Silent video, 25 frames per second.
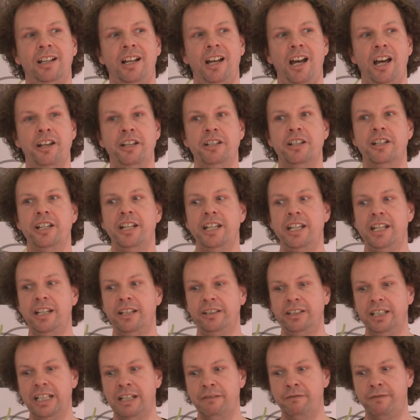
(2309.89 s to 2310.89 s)
and
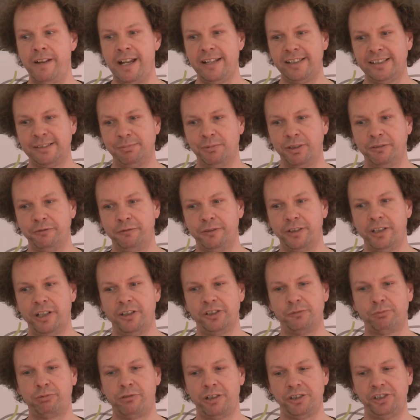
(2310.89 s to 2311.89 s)
the investment for
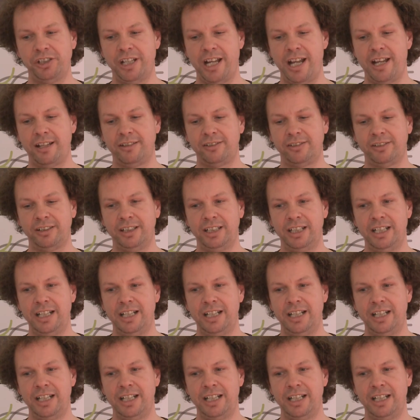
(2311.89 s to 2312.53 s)
those projects